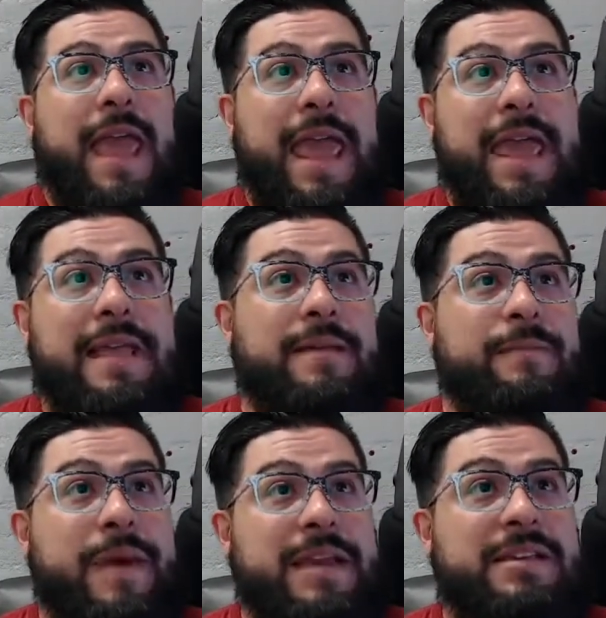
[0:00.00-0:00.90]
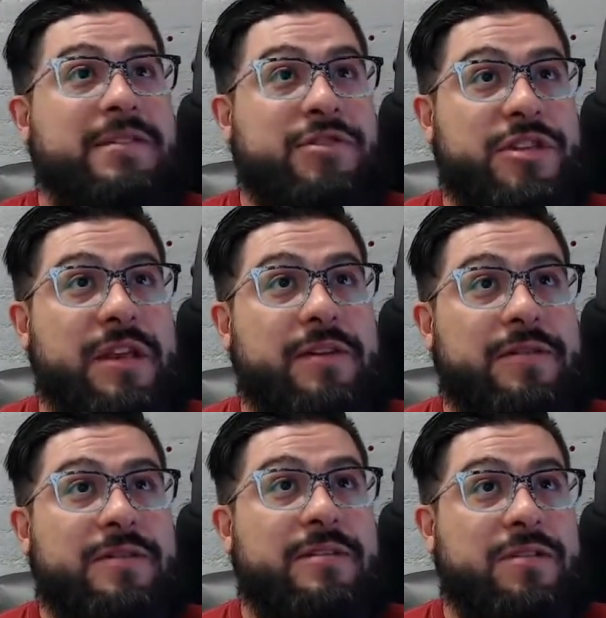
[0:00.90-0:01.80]
And best
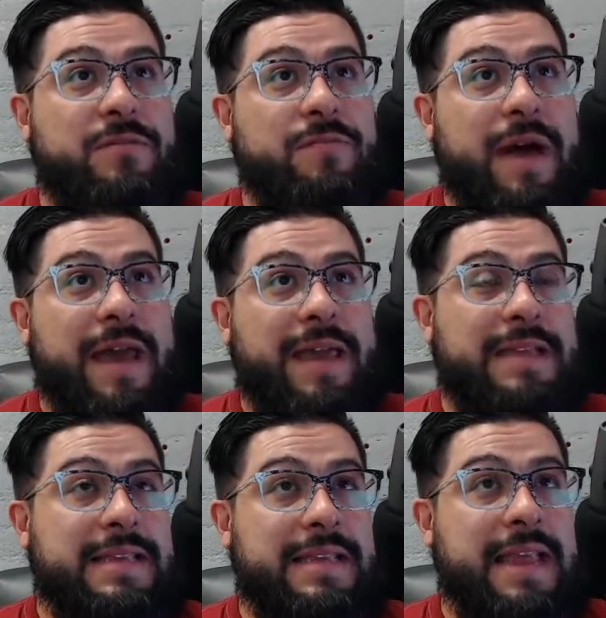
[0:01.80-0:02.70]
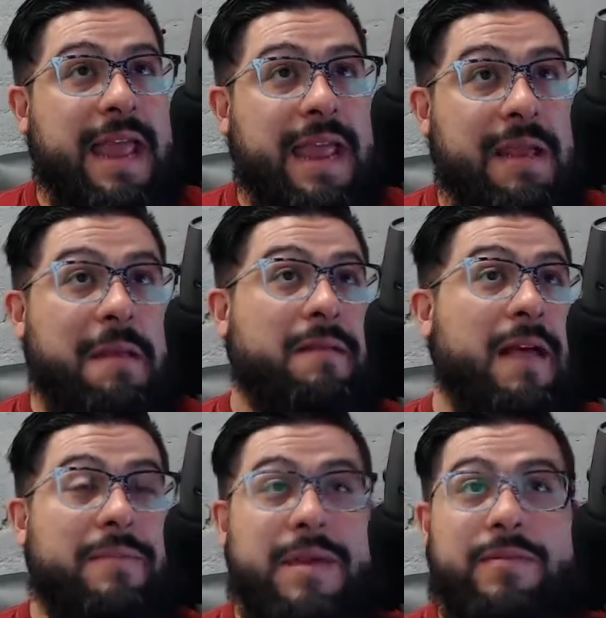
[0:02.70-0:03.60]
shares to buy today. A
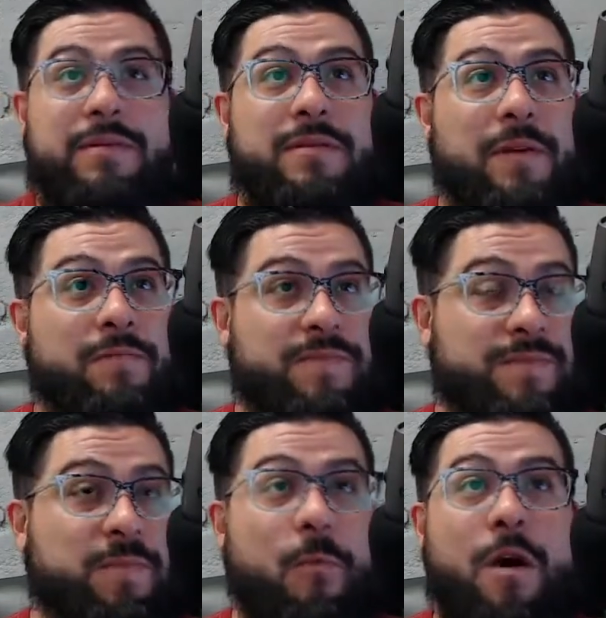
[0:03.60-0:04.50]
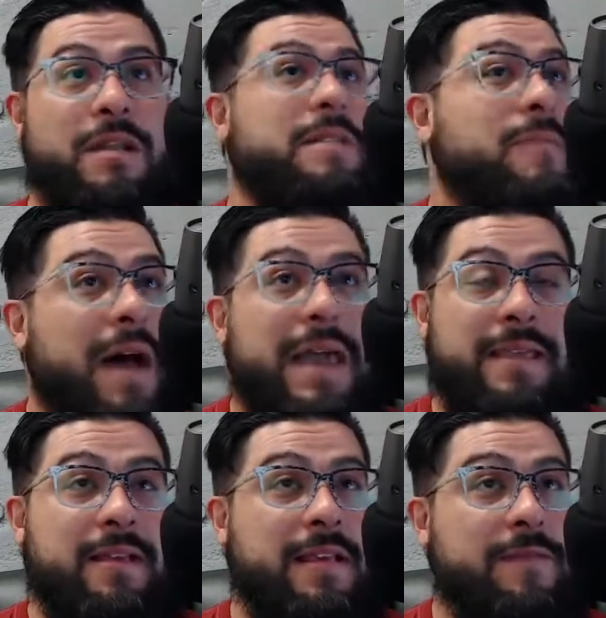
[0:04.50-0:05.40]
lot of people are wanting to buy
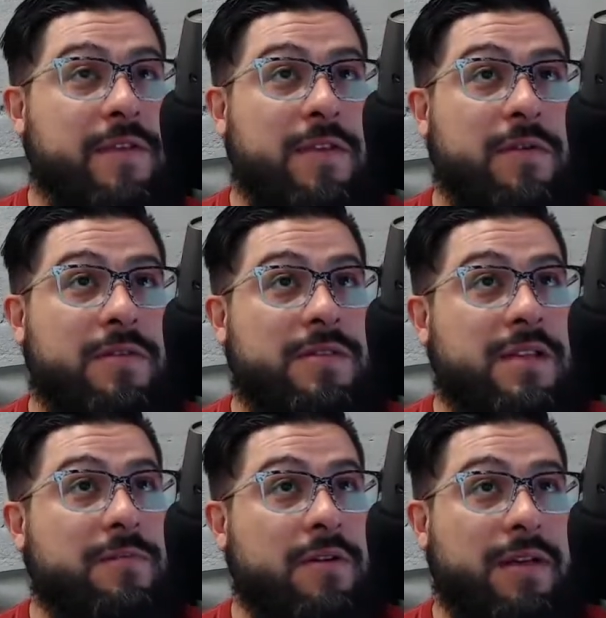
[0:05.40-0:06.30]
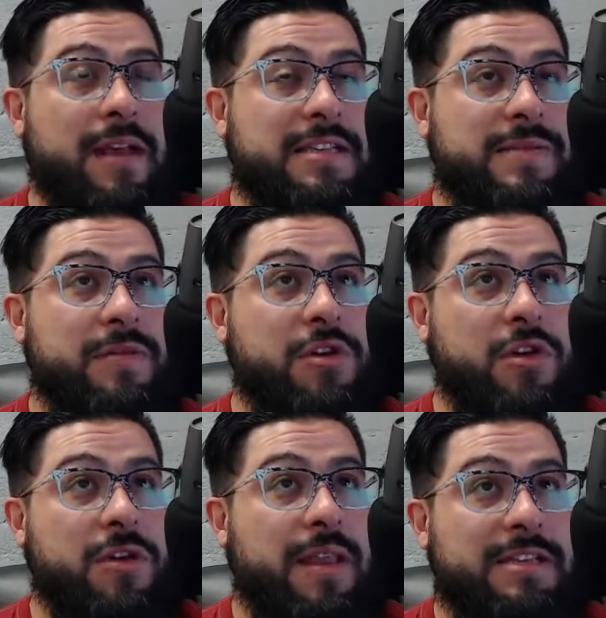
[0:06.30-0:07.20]
it, even though the stock market has been doing
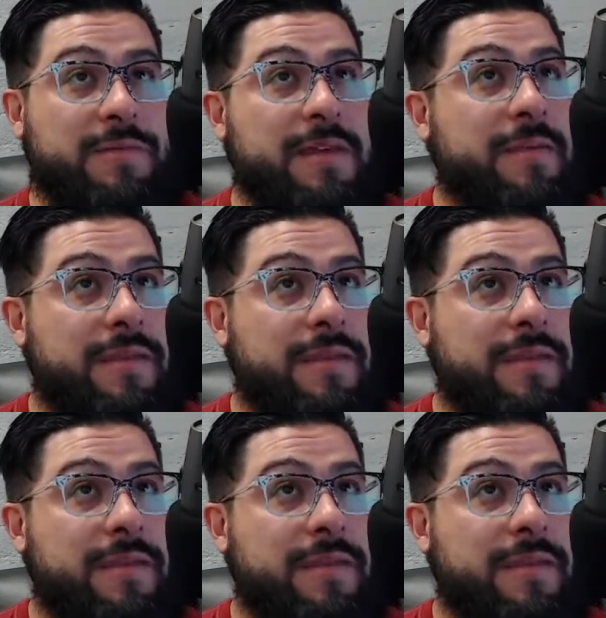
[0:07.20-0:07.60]
good last week, I